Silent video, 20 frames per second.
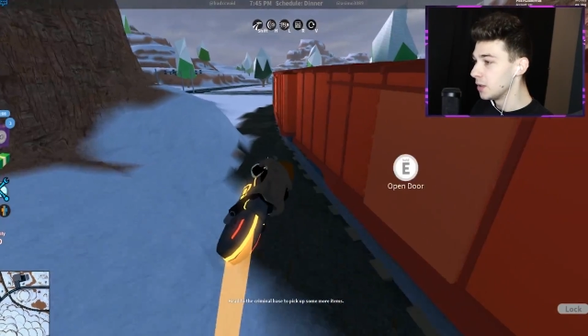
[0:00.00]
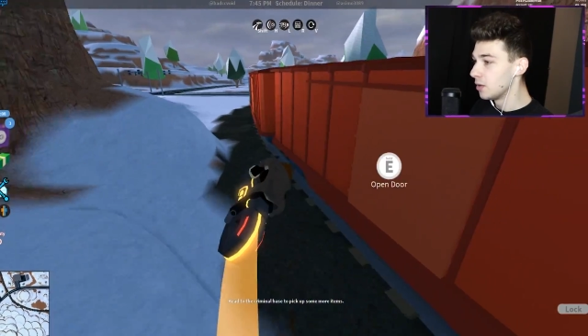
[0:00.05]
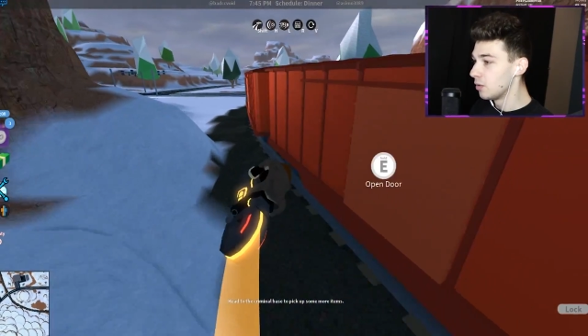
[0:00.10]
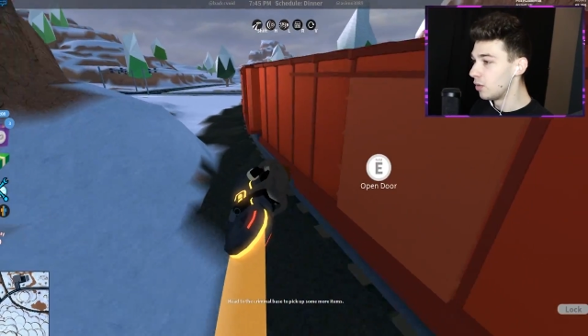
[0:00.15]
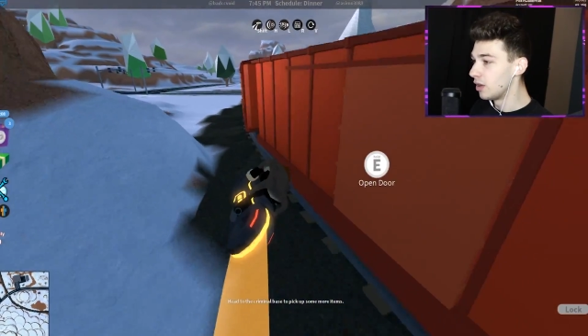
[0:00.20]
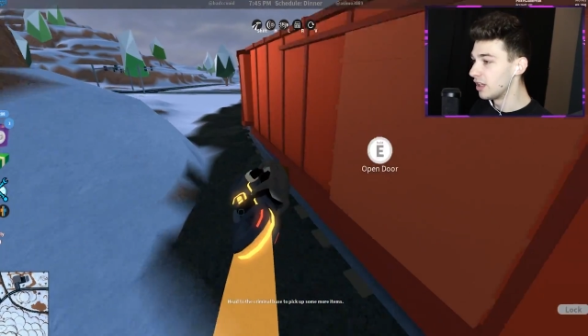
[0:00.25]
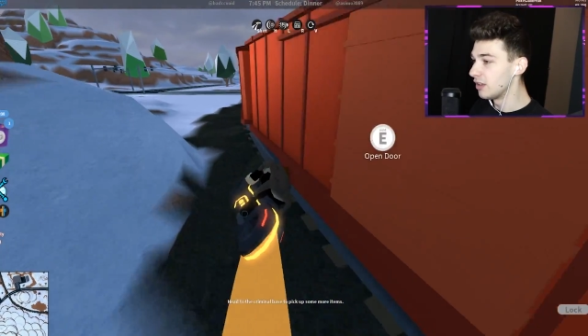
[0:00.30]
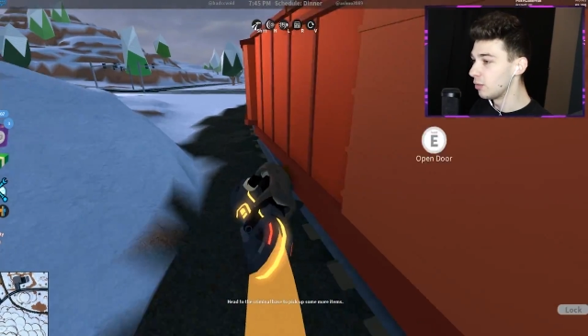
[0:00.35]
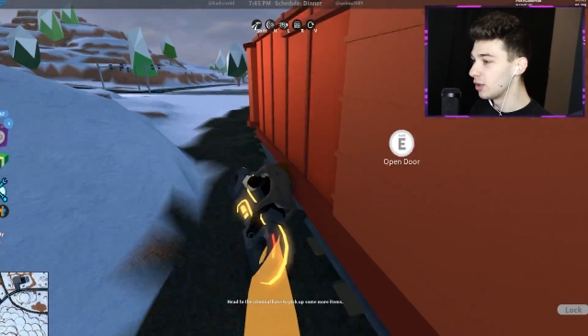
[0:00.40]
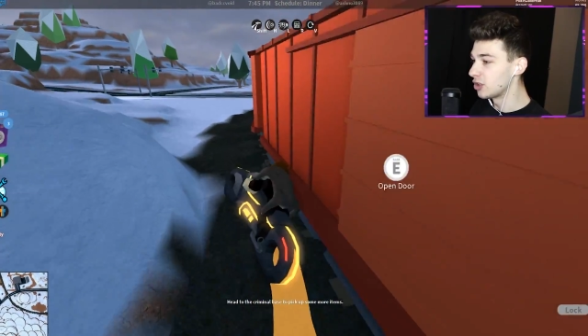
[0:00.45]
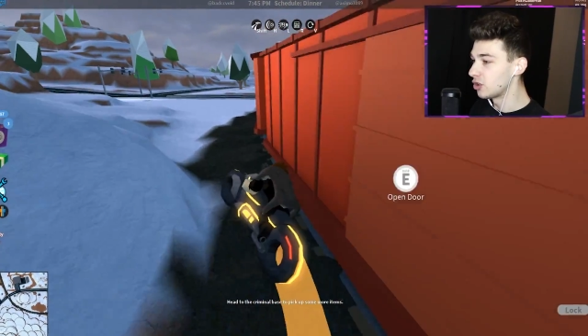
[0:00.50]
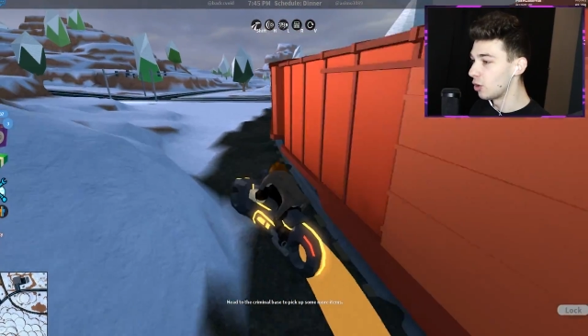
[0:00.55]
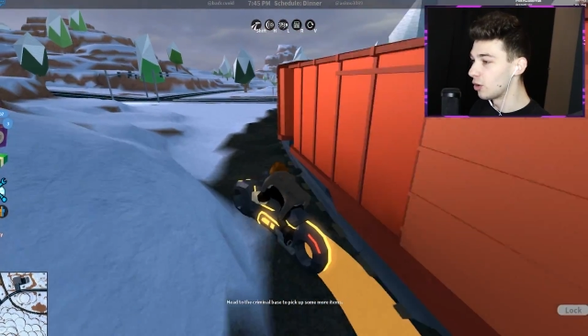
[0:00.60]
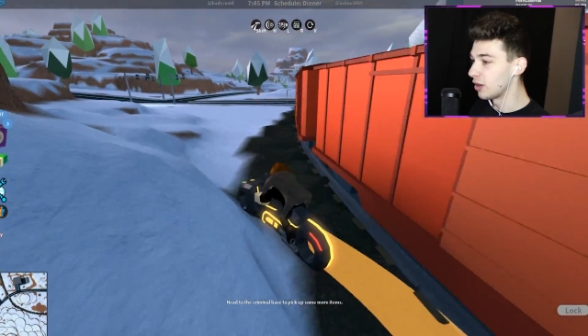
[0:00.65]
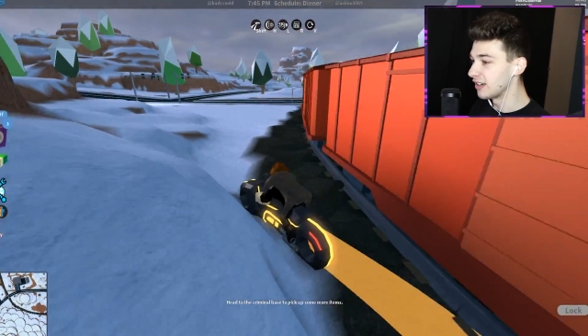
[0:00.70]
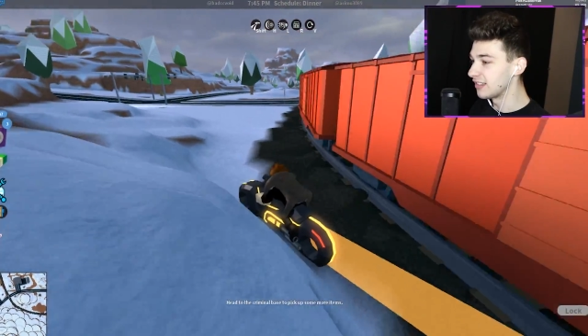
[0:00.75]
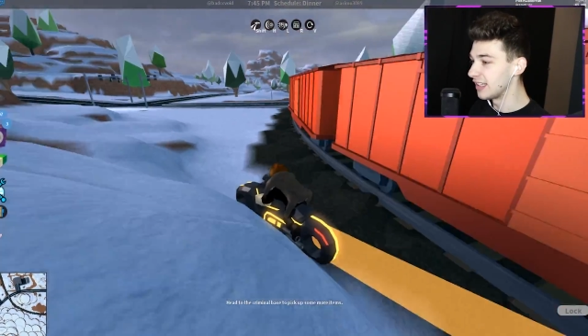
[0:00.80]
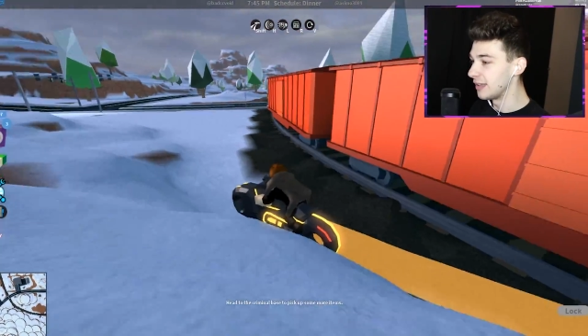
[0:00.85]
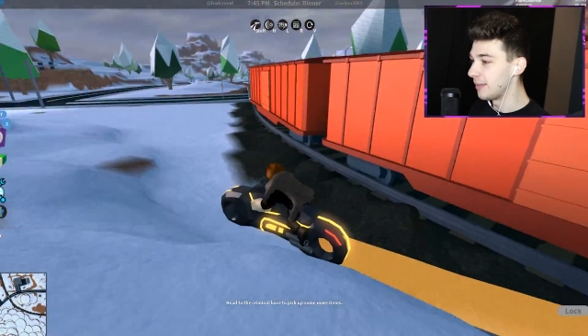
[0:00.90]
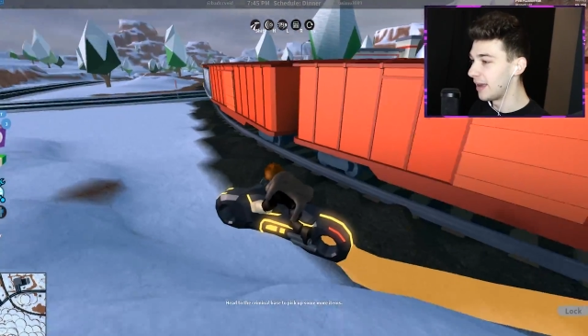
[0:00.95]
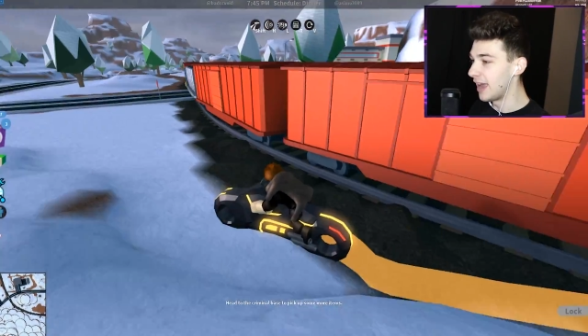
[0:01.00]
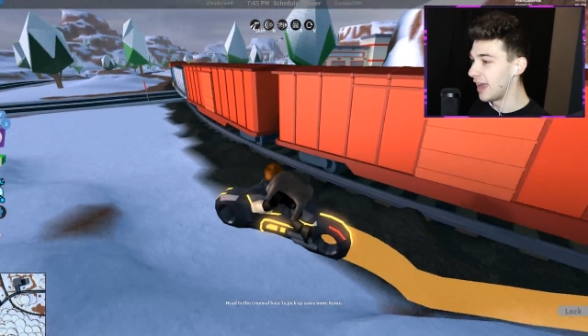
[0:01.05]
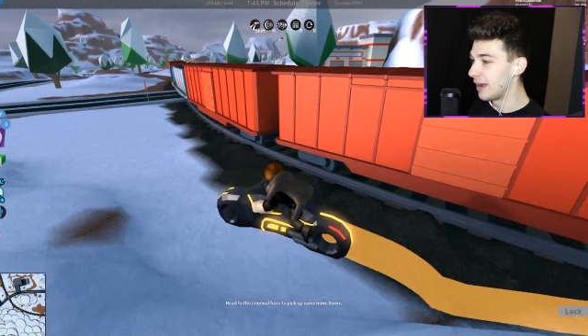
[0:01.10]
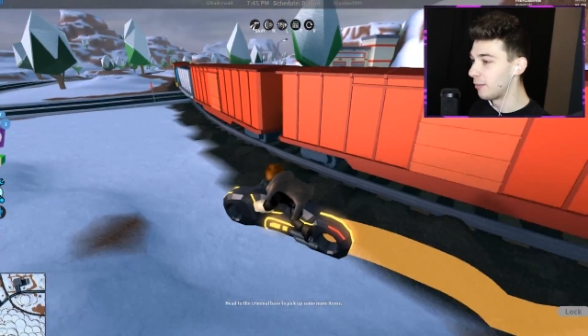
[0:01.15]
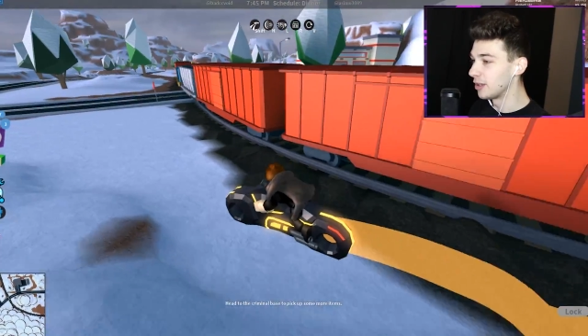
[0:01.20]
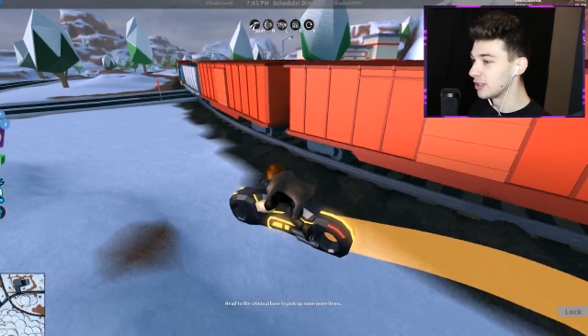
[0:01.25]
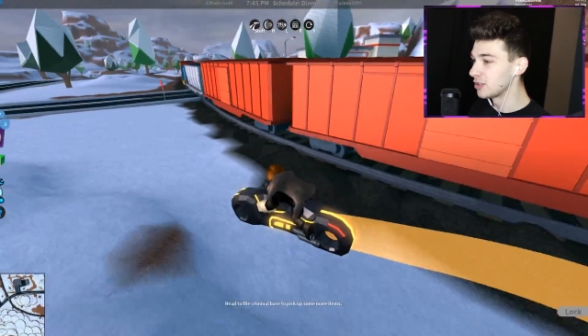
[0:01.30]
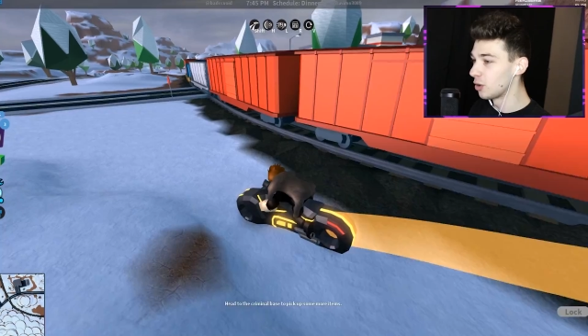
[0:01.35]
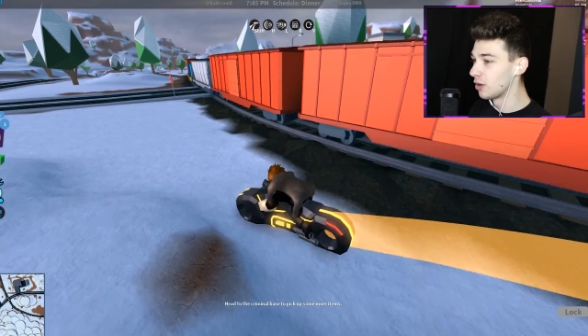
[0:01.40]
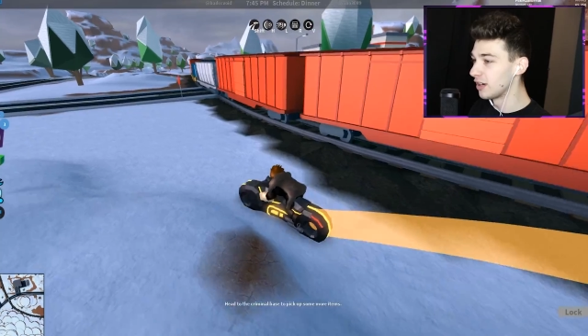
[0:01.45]
What what door is it, man?
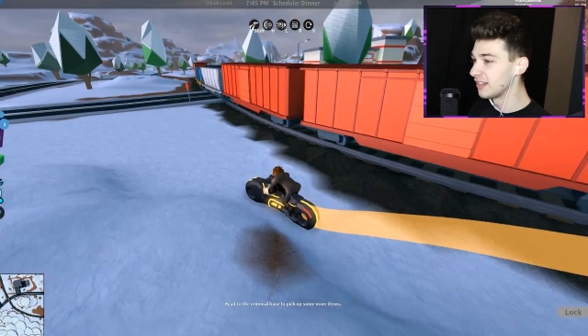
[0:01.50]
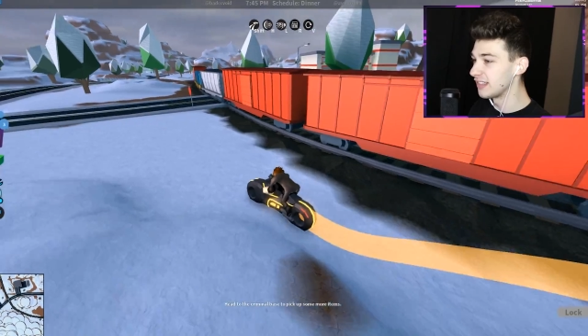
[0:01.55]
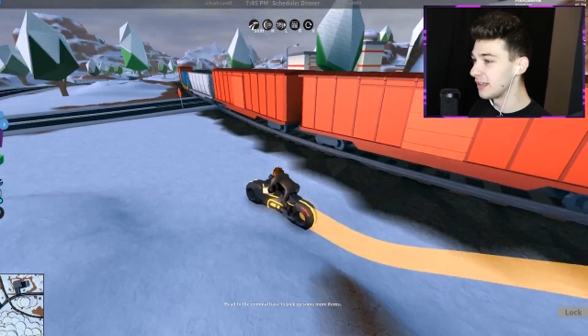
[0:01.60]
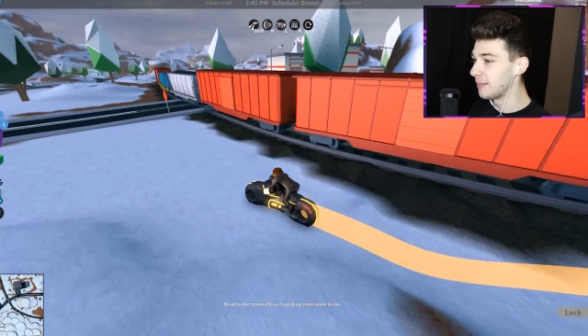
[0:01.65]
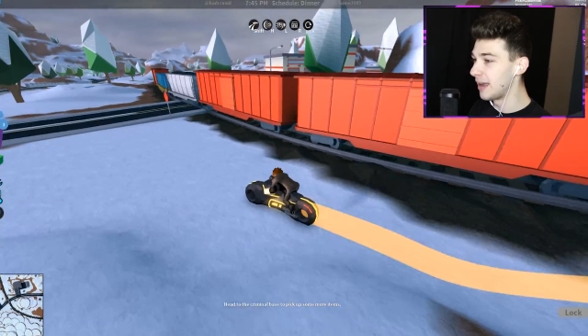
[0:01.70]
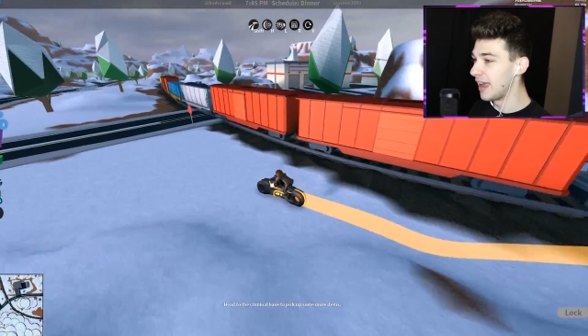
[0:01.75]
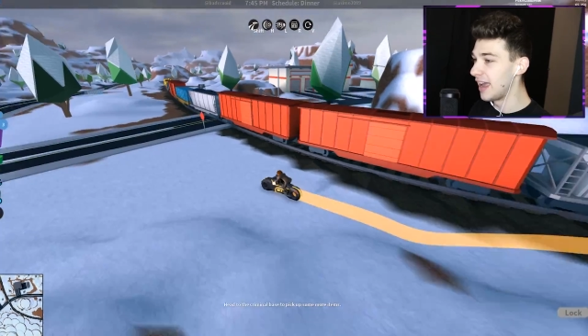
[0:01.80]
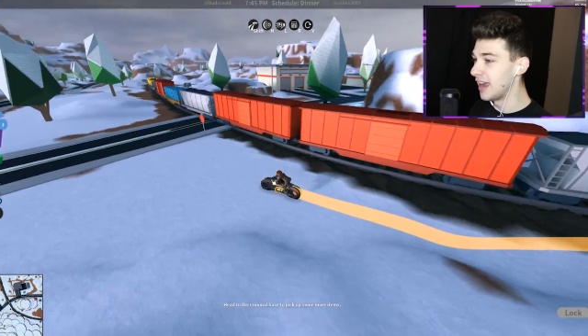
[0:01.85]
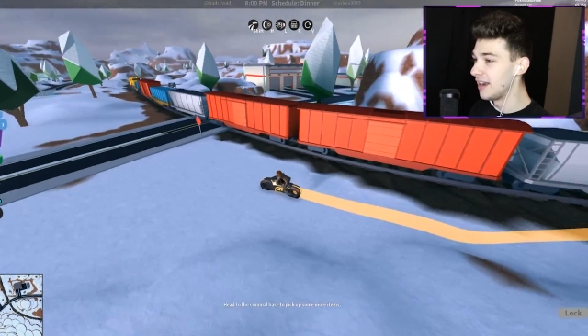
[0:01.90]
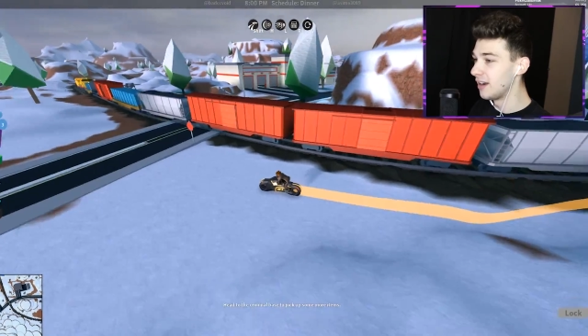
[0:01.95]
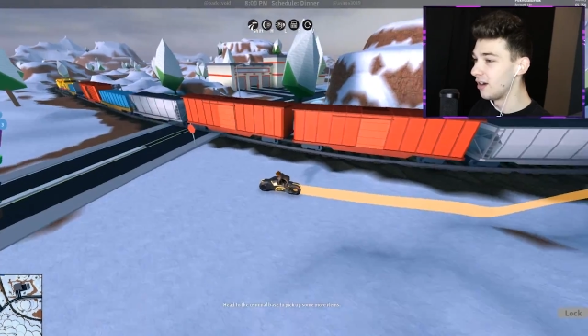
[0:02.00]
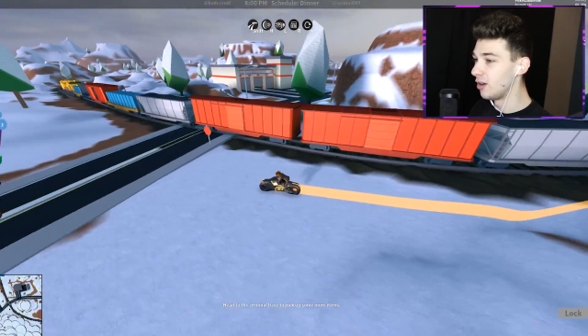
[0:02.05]
What door is it, man?